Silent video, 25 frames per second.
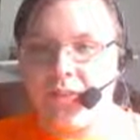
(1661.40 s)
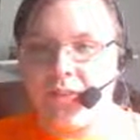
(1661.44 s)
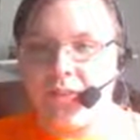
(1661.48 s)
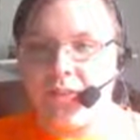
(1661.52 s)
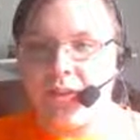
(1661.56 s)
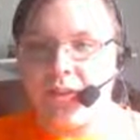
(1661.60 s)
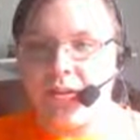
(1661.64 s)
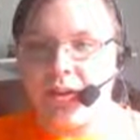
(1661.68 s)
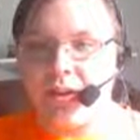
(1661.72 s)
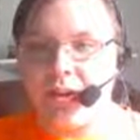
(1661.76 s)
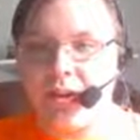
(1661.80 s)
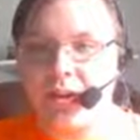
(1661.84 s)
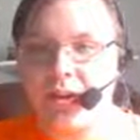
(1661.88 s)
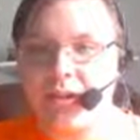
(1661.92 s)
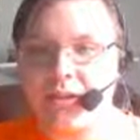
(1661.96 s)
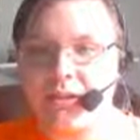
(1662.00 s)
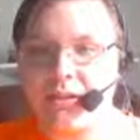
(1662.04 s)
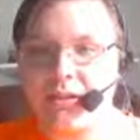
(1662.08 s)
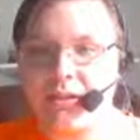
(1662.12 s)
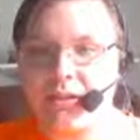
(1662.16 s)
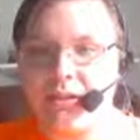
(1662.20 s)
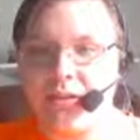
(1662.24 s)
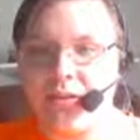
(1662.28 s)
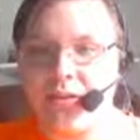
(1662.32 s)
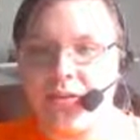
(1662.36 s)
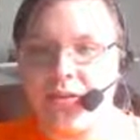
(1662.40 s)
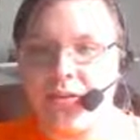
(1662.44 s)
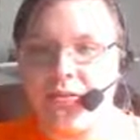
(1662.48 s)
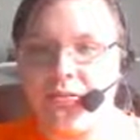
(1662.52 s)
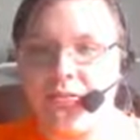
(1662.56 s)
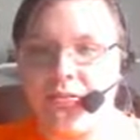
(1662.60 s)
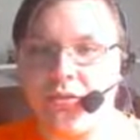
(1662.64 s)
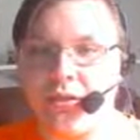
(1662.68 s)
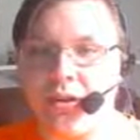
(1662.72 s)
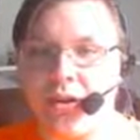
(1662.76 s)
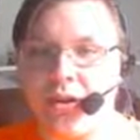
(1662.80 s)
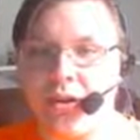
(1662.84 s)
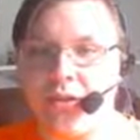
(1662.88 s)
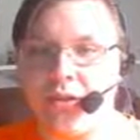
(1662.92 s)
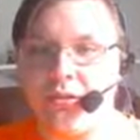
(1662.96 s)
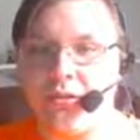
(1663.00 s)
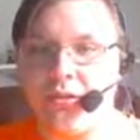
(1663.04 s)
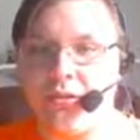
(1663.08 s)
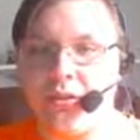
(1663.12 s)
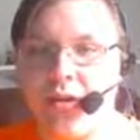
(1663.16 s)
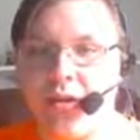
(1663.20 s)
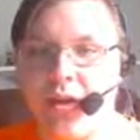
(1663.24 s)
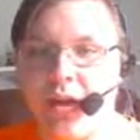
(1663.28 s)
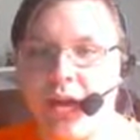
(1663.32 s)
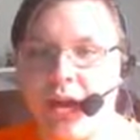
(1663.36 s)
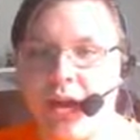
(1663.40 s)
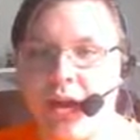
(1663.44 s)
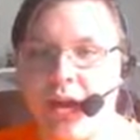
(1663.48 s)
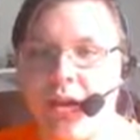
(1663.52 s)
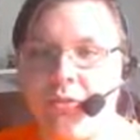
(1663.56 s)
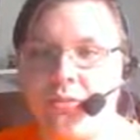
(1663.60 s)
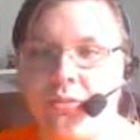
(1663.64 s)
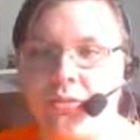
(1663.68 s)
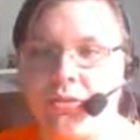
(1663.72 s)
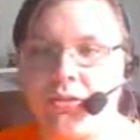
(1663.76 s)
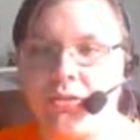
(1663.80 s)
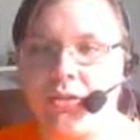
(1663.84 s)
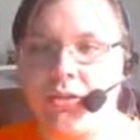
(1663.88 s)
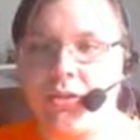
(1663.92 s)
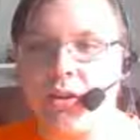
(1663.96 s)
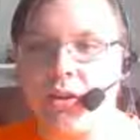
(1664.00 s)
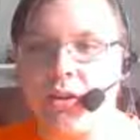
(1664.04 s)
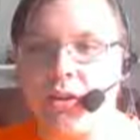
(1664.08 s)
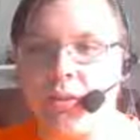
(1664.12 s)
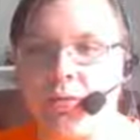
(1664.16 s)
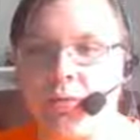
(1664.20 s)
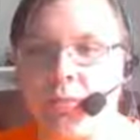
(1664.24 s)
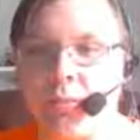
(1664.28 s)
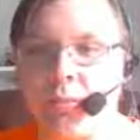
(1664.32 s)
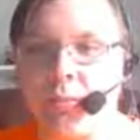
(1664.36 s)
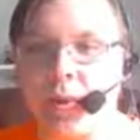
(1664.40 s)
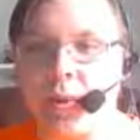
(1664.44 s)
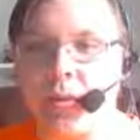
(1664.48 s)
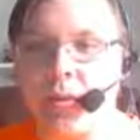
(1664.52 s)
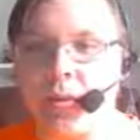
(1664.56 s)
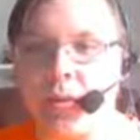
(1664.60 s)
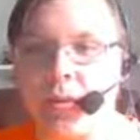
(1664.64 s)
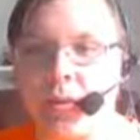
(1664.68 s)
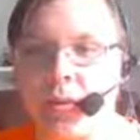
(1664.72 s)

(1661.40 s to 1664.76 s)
Okay, there's something wrong. How would she know about